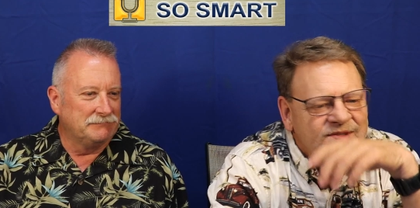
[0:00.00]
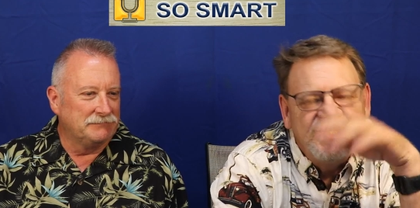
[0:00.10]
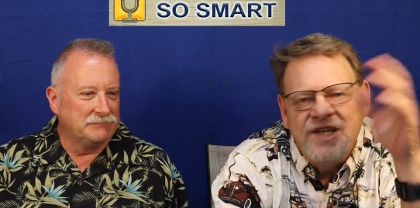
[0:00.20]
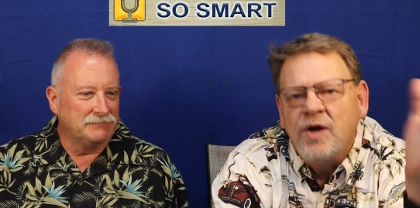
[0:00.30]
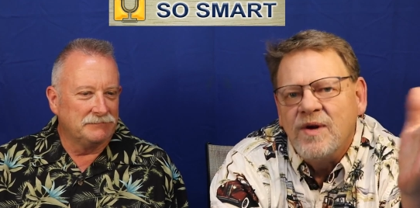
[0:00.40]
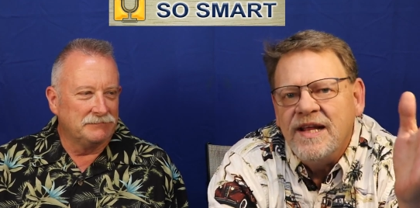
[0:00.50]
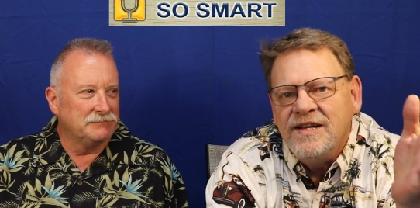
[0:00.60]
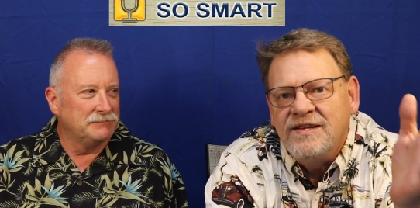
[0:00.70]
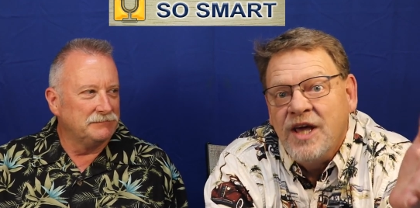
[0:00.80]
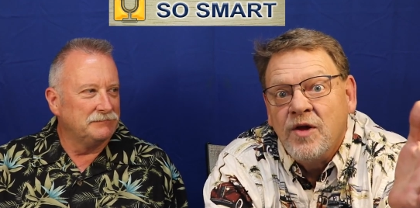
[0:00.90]

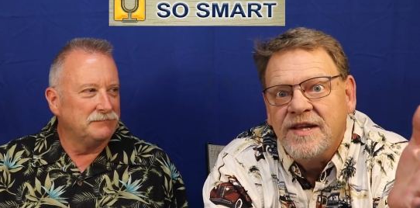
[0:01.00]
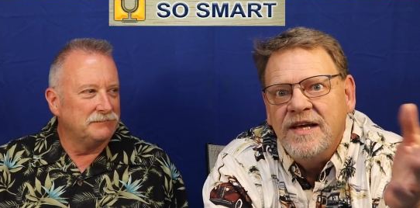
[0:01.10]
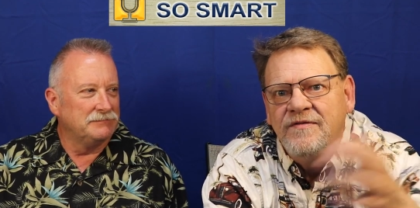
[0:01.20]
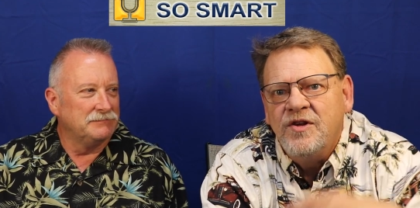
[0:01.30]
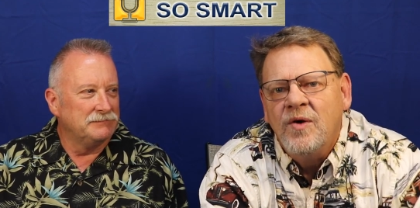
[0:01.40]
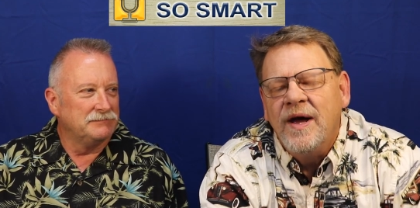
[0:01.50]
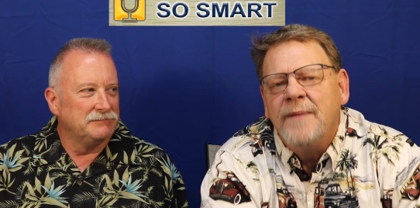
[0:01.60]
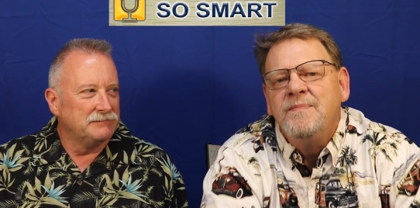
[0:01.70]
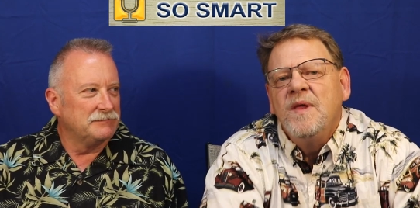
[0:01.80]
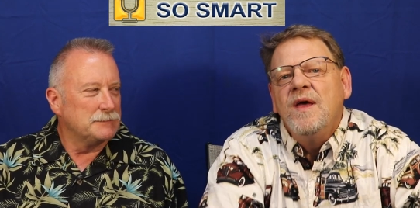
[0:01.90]
Speaker 1: secretly guilty of
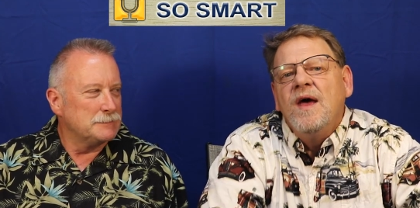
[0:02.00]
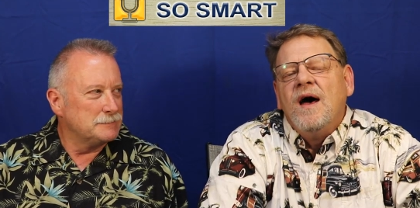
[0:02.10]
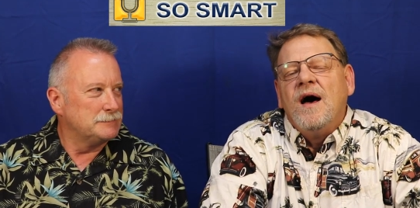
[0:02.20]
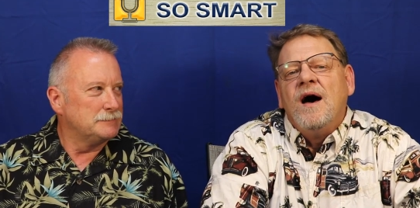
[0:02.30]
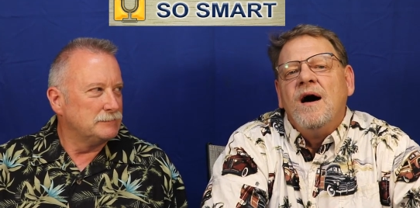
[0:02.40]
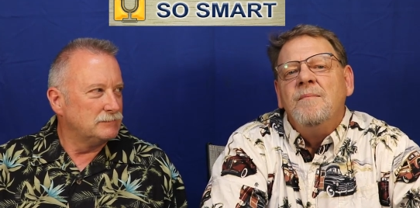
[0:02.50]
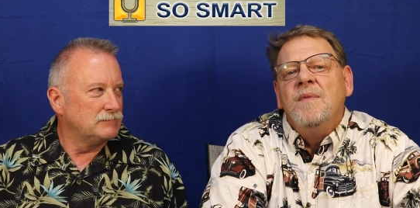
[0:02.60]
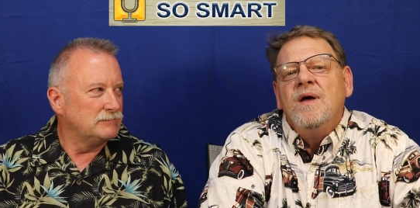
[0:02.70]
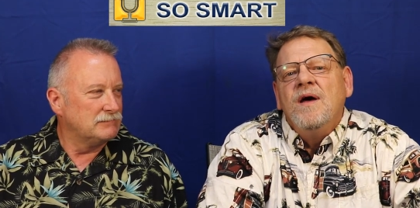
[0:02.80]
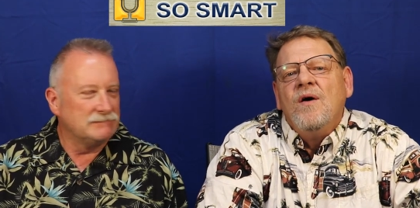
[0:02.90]
doing
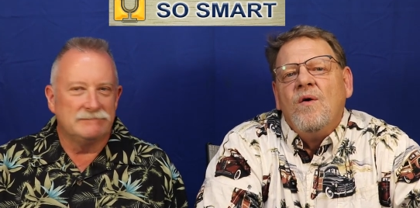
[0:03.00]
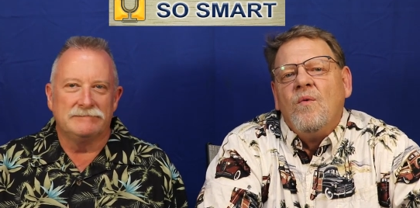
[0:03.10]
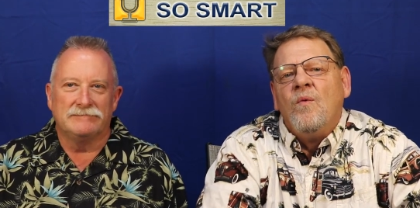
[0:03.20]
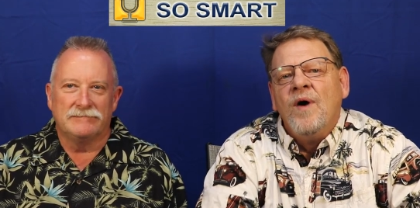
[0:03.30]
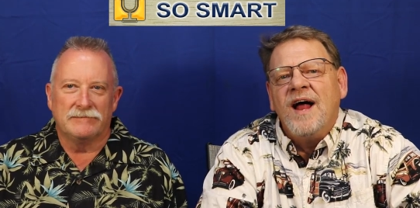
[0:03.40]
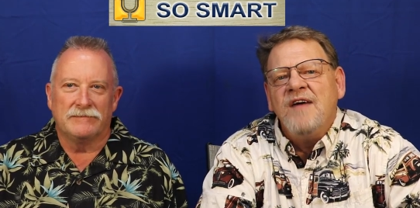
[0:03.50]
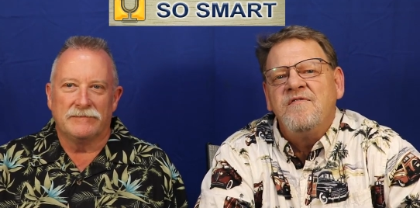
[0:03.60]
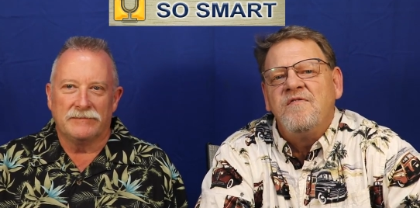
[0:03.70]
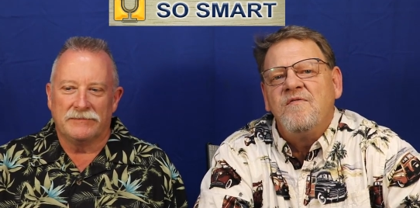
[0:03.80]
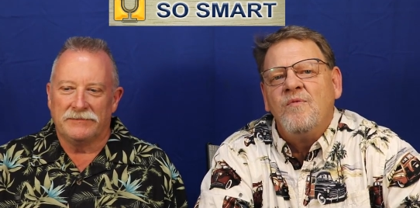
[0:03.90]
um, when I
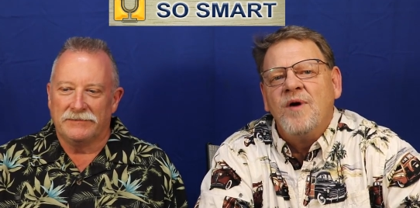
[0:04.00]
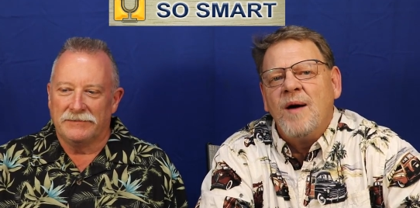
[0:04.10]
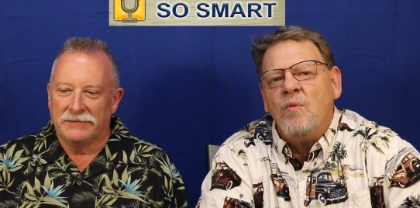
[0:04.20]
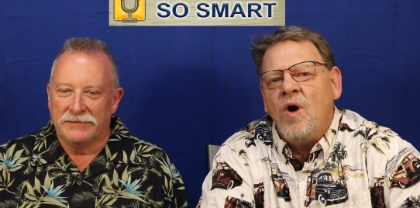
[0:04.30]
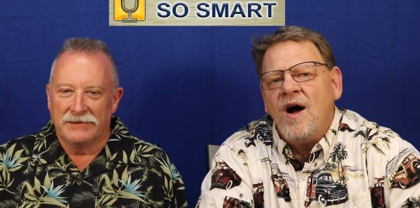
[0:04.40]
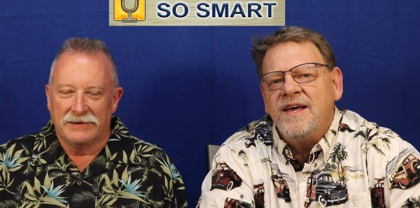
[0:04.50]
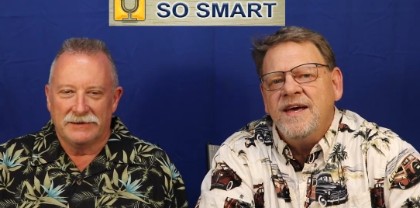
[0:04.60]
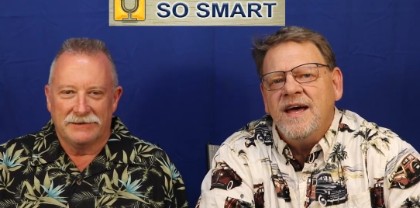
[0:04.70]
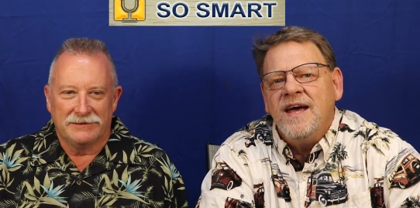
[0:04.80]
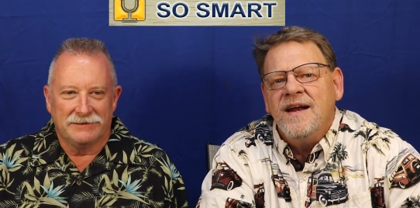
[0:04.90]
when I'm
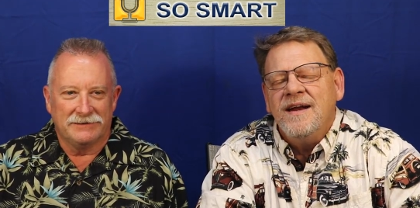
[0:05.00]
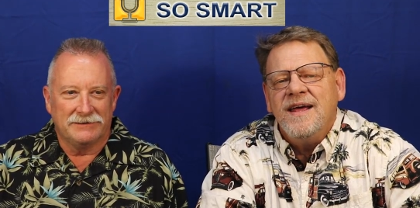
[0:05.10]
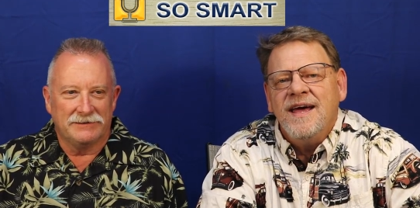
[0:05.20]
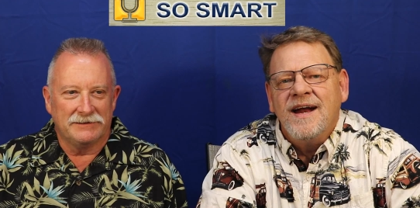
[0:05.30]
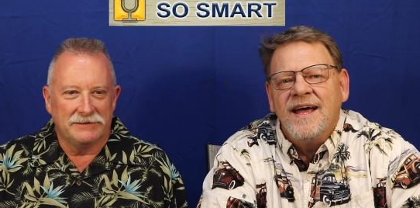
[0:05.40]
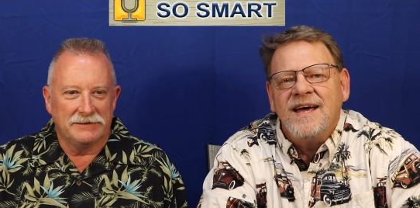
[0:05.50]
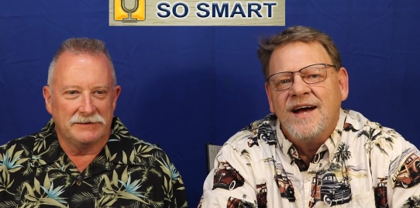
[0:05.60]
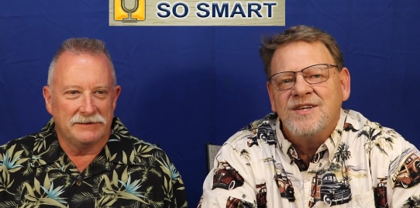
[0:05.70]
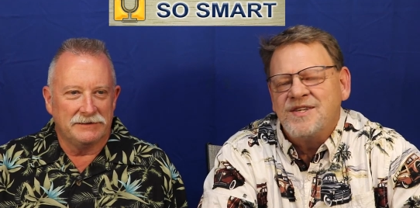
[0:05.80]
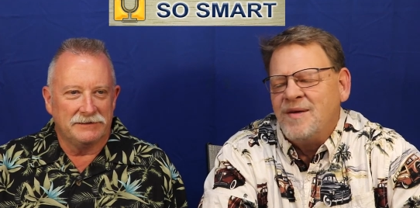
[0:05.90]
walking and and I
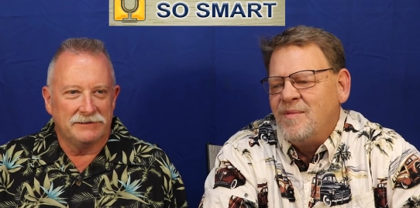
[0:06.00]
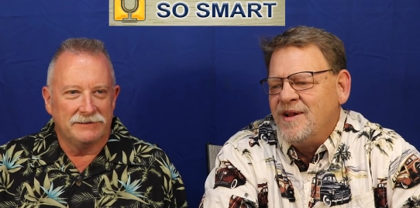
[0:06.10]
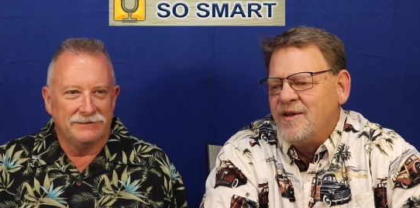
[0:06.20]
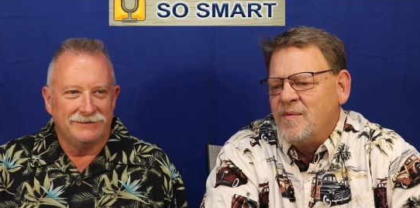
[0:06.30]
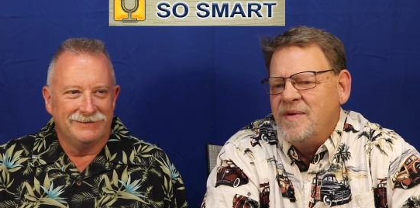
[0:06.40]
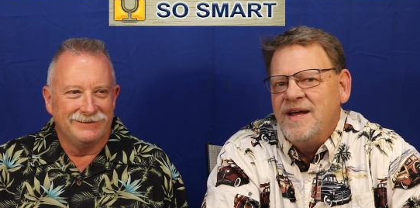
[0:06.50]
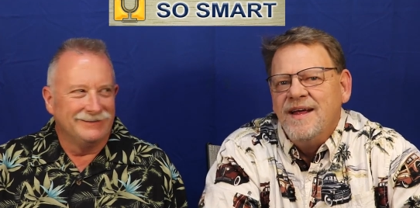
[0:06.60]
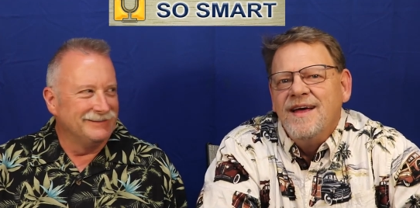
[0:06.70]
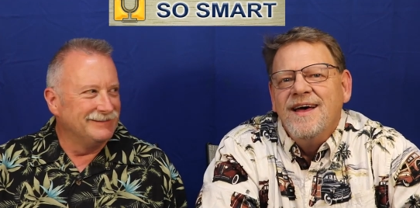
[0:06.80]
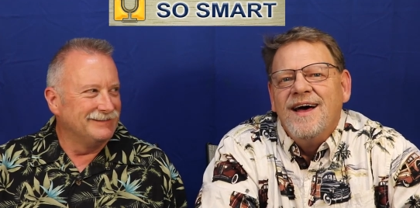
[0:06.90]
kind of stumble a little
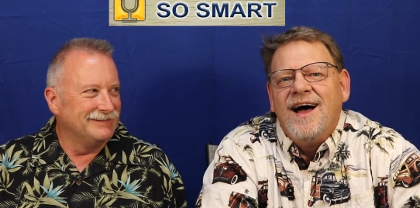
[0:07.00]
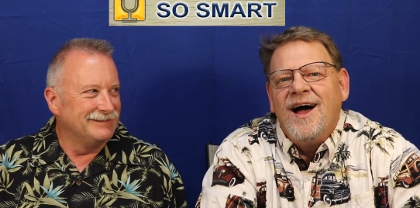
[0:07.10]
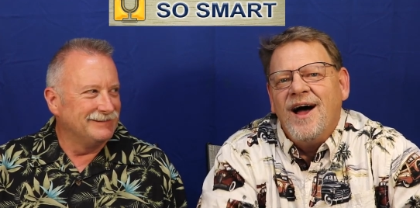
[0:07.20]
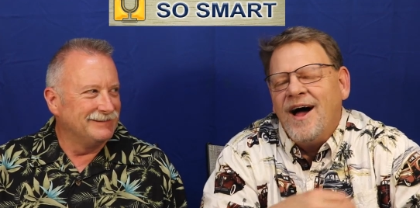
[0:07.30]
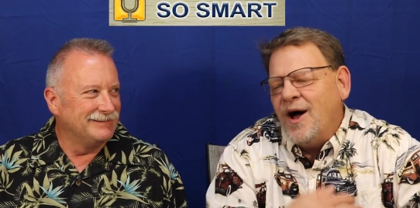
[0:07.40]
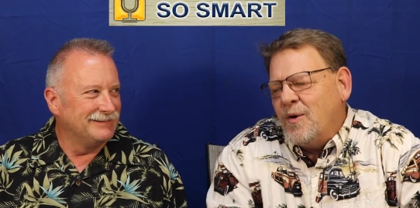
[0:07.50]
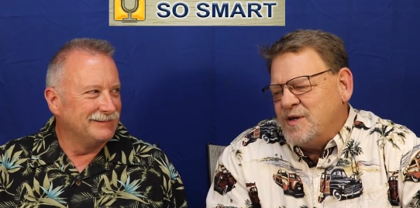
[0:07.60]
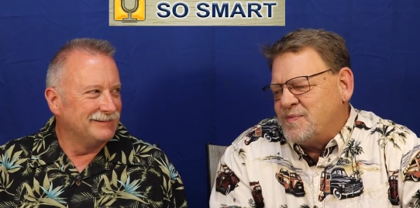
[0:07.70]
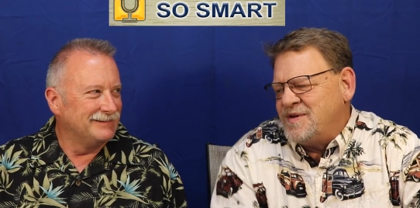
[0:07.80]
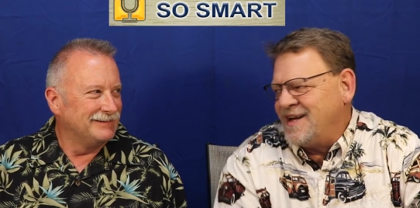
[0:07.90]
bit. I, I
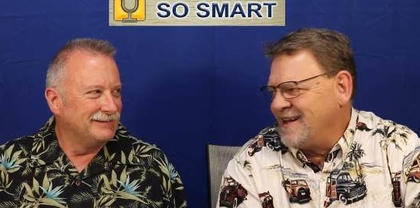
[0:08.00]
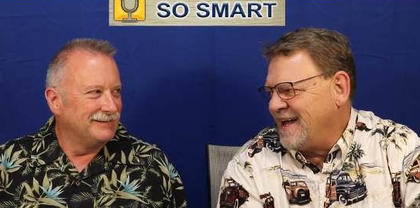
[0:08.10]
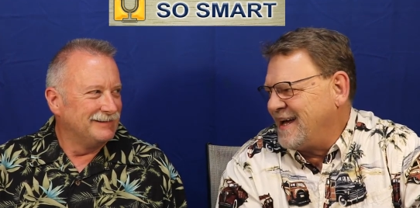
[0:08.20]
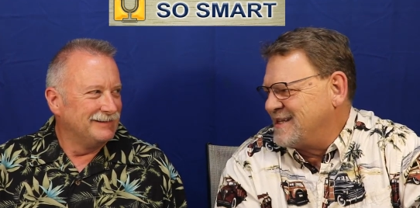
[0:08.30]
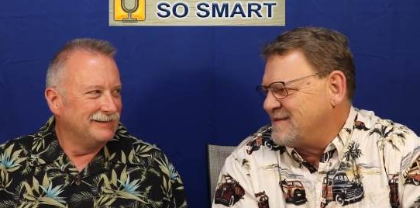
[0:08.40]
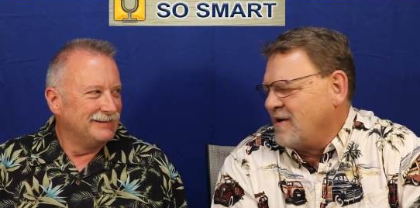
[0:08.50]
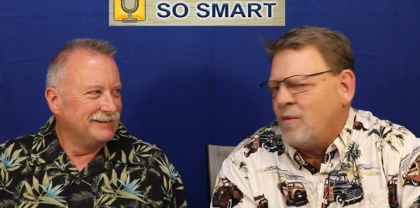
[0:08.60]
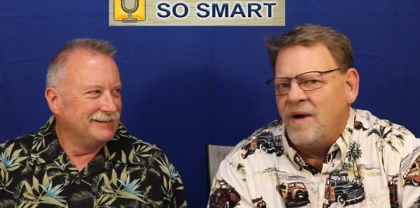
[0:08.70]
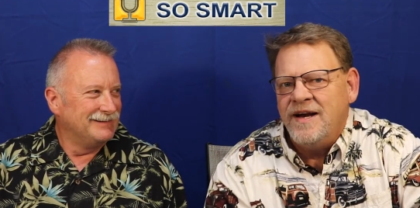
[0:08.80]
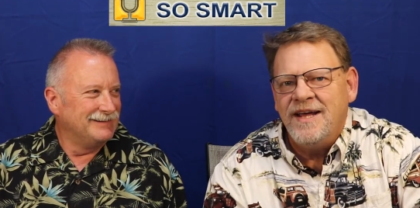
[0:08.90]
always pretend like it's
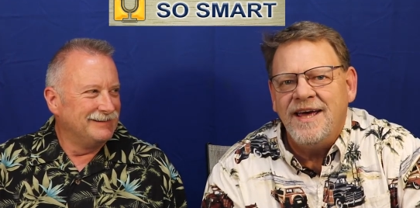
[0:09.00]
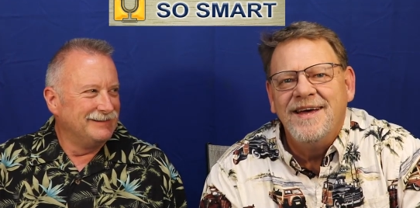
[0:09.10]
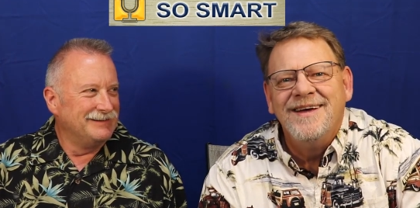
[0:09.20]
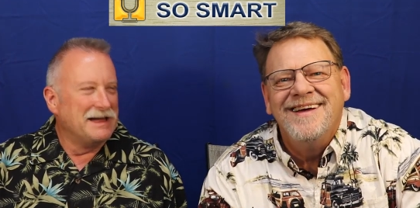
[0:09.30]
oh my knee.